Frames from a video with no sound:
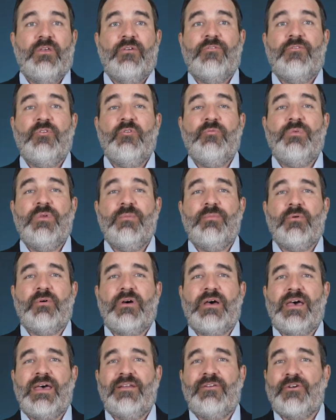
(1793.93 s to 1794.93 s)
Few people
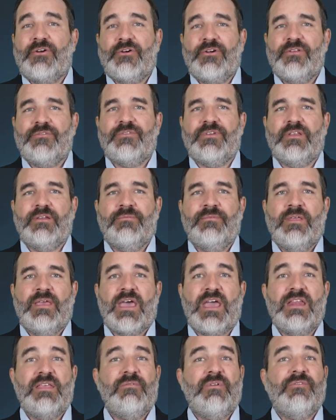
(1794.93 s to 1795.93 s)
had heard of it,
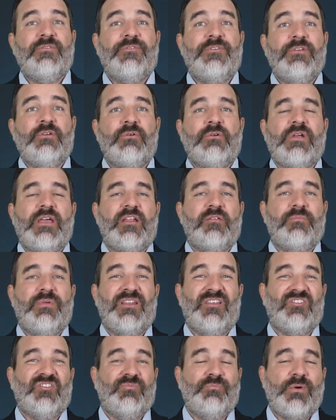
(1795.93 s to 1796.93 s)
and even fewer had been
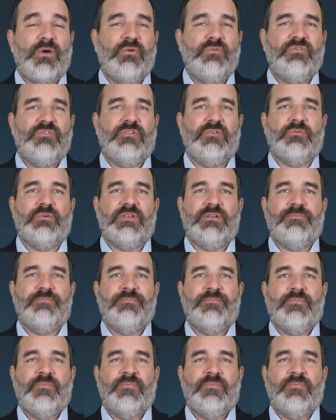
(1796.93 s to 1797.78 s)
exposed to it.